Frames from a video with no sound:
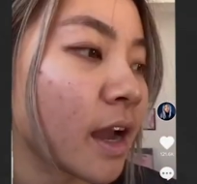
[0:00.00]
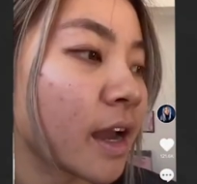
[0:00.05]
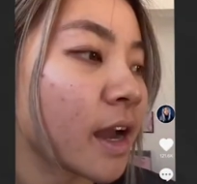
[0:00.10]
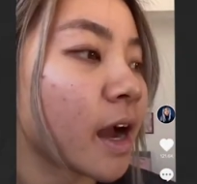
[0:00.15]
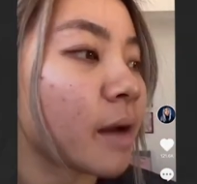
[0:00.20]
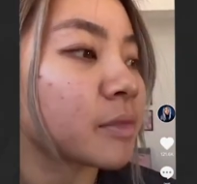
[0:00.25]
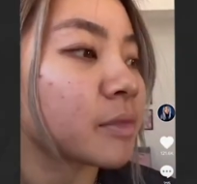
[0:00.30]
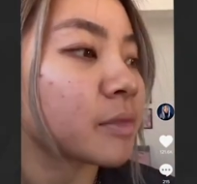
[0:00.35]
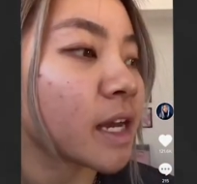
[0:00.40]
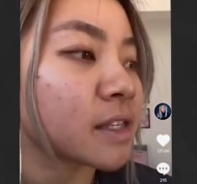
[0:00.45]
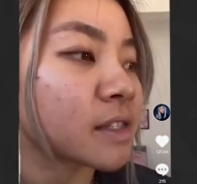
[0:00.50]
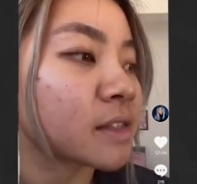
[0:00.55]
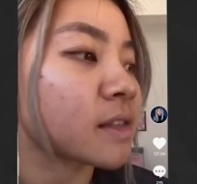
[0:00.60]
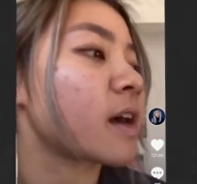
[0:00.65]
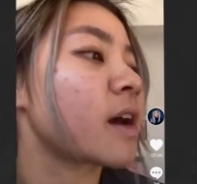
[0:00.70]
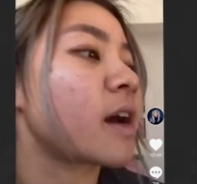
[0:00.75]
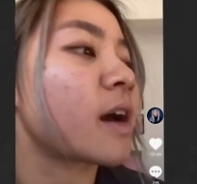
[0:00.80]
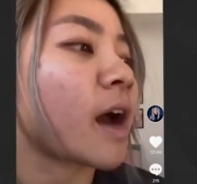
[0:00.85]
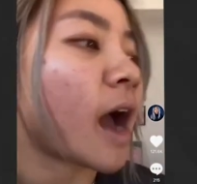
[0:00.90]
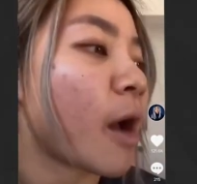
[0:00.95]
Hi, I'm
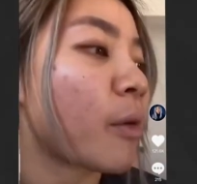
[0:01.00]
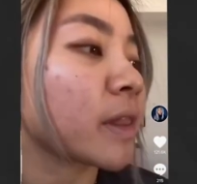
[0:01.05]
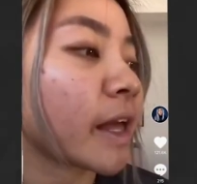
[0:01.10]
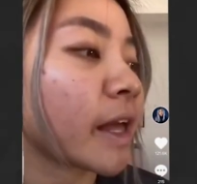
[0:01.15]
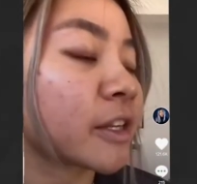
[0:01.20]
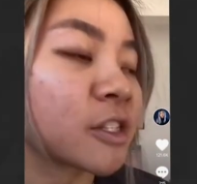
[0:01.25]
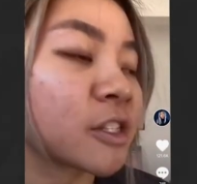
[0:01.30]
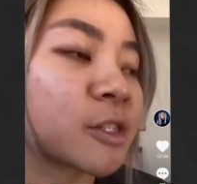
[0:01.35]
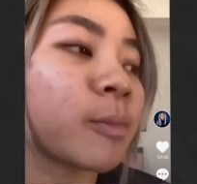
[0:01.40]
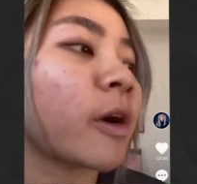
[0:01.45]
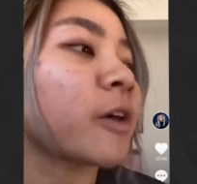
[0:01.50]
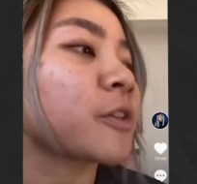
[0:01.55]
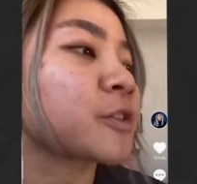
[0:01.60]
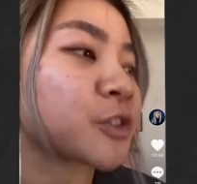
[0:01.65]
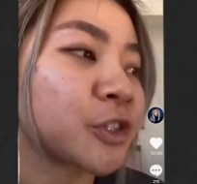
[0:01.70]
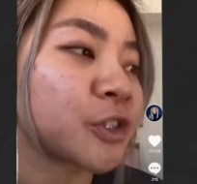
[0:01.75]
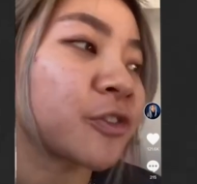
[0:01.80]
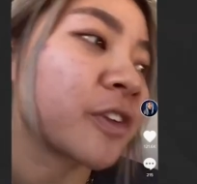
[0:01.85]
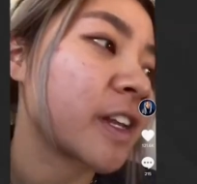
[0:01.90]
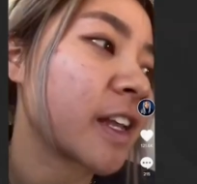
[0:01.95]
Tesla. I would like to
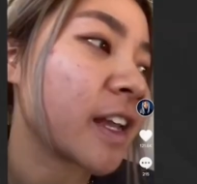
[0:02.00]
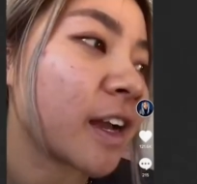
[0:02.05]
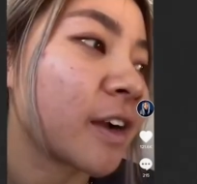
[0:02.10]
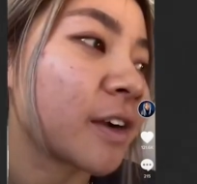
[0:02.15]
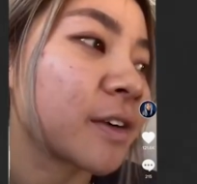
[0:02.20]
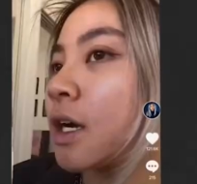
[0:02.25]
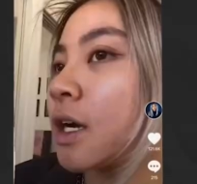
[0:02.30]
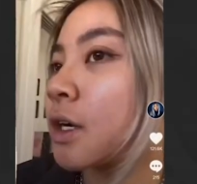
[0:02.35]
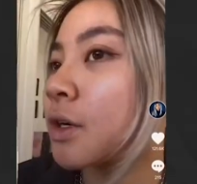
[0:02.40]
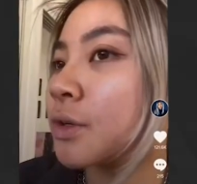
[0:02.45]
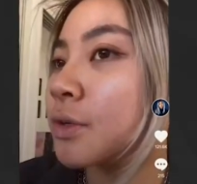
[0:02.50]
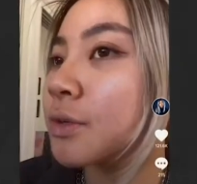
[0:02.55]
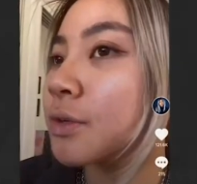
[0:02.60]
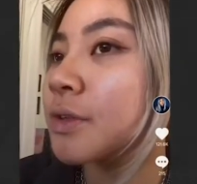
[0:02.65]
sponsor your video.